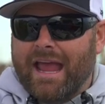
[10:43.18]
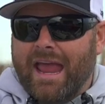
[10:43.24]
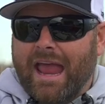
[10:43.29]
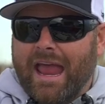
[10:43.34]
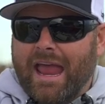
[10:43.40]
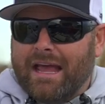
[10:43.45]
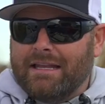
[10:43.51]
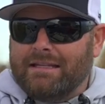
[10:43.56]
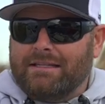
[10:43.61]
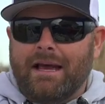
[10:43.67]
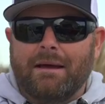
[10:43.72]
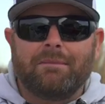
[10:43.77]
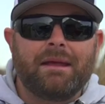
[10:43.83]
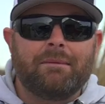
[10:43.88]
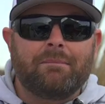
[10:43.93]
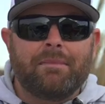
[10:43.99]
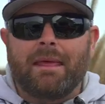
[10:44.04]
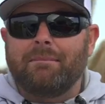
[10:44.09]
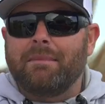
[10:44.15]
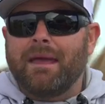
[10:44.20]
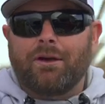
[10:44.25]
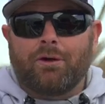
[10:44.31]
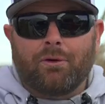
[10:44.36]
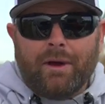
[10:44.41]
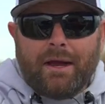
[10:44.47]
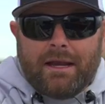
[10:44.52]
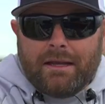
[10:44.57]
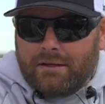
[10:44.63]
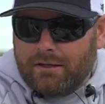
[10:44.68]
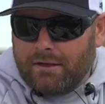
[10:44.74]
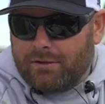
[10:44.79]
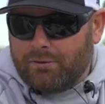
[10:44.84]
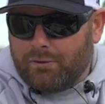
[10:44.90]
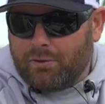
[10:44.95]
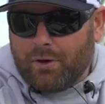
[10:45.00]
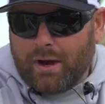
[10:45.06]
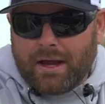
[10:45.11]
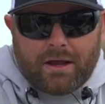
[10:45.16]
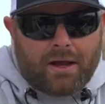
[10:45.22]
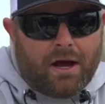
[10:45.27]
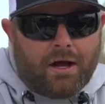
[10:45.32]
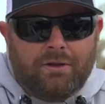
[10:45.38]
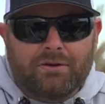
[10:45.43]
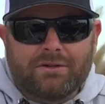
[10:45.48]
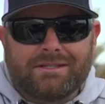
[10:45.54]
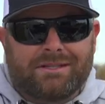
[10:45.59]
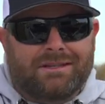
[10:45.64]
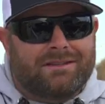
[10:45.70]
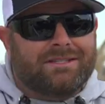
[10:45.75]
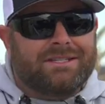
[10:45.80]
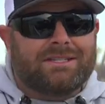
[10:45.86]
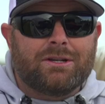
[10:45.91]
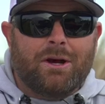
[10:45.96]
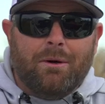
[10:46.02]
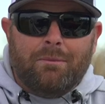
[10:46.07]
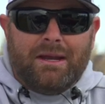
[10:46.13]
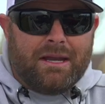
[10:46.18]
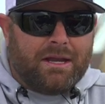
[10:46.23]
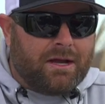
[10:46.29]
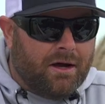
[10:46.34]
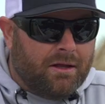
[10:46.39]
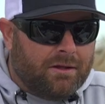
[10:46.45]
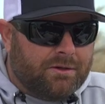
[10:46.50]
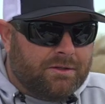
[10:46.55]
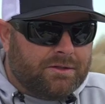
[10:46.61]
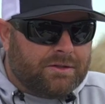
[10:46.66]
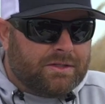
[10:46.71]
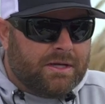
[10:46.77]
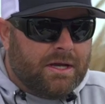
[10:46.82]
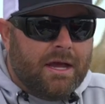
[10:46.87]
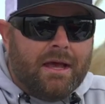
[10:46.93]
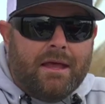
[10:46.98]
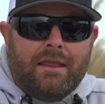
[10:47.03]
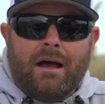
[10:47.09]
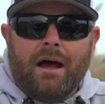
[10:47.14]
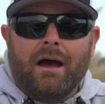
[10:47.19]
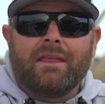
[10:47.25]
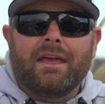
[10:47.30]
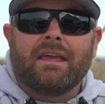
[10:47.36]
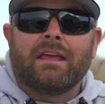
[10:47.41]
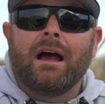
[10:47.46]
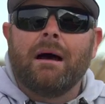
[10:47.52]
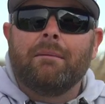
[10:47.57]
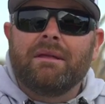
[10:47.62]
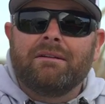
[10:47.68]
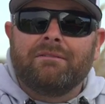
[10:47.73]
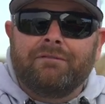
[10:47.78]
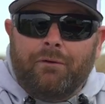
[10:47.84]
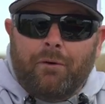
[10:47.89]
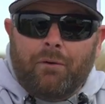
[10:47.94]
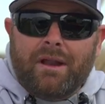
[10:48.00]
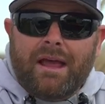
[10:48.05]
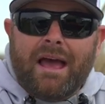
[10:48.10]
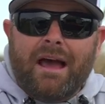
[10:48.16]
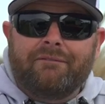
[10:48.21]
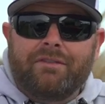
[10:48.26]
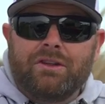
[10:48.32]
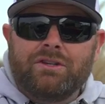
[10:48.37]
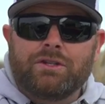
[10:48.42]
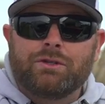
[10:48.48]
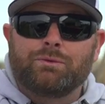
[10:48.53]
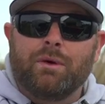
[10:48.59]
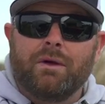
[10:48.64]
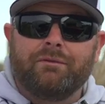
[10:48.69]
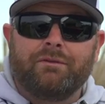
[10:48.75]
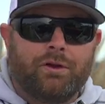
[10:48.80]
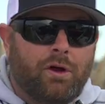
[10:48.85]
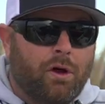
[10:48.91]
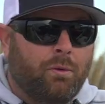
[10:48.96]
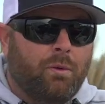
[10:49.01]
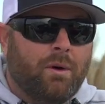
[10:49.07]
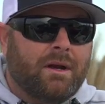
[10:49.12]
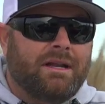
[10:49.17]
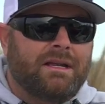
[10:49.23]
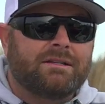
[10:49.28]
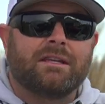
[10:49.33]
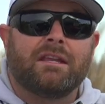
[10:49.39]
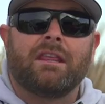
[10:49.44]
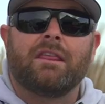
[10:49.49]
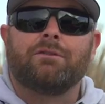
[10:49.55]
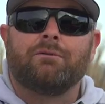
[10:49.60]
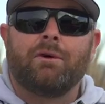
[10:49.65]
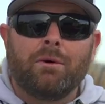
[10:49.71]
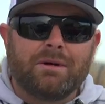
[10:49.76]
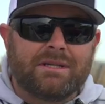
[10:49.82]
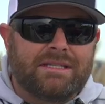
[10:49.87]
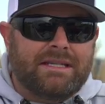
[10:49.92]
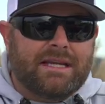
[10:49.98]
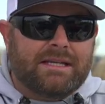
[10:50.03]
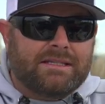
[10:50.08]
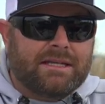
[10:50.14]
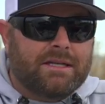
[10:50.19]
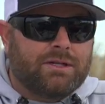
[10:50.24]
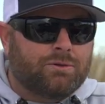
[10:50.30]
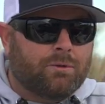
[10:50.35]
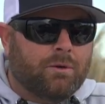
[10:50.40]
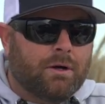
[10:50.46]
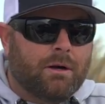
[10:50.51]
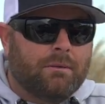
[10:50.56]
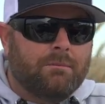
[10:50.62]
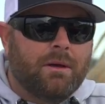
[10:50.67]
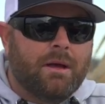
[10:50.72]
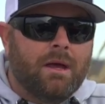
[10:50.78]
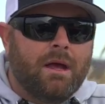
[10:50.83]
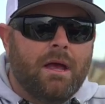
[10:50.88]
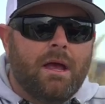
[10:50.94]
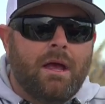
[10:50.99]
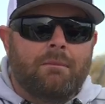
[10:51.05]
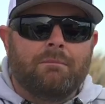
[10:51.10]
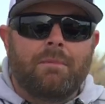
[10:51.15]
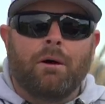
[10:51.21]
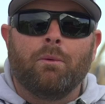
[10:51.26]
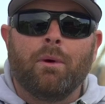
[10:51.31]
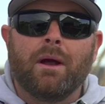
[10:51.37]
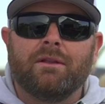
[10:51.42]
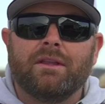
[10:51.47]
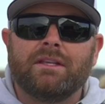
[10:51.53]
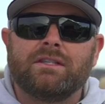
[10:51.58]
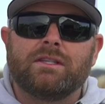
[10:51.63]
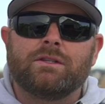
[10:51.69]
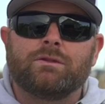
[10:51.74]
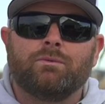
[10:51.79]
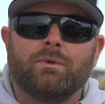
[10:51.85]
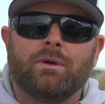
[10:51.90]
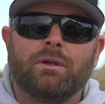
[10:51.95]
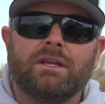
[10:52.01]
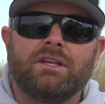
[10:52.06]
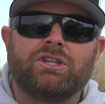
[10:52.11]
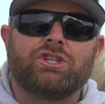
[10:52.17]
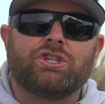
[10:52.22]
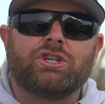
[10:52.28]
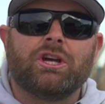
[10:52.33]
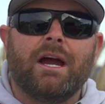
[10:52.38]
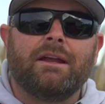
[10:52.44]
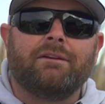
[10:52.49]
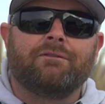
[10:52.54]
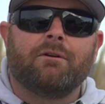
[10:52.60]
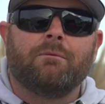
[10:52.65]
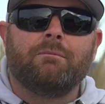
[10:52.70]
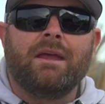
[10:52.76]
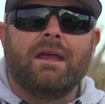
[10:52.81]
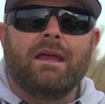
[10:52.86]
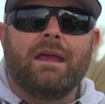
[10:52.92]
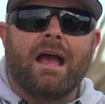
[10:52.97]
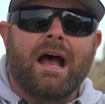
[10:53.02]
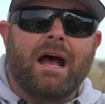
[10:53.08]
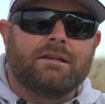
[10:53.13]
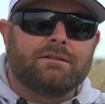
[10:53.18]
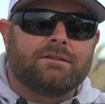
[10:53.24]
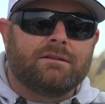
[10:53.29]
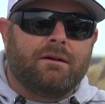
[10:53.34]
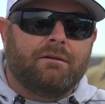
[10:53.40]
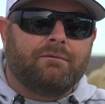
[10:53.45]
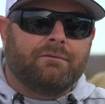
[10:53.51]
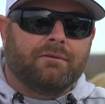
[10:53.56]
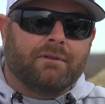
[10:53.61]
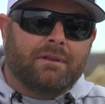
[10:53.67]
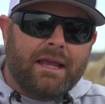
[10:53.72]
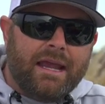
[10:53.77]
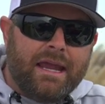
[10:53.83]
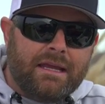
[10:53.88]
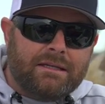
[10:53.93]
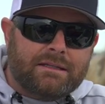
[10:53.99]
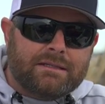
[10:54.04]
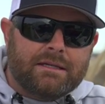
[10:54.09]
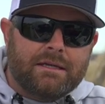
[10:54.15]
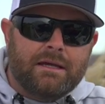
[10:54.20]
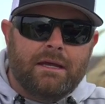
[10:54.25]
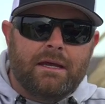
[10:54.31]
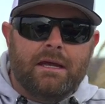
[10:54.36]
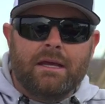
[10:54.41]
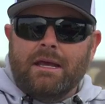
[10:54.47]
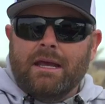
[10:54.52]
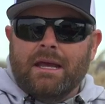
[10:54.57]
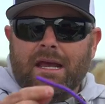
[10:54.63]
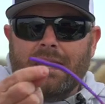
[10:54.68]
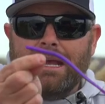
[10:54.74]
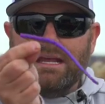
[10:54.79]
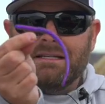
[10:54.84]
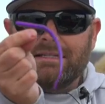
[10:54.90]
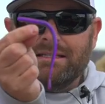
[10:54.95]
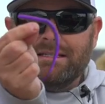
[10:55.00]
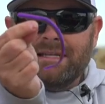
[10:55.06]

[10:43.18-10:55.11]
And I mean, they make great, great colors. There's so many colors. Uh, they come in four and a half inches. Well, if you don't want to necessarily throw a six inch worm, but where this has really shined for me as of late is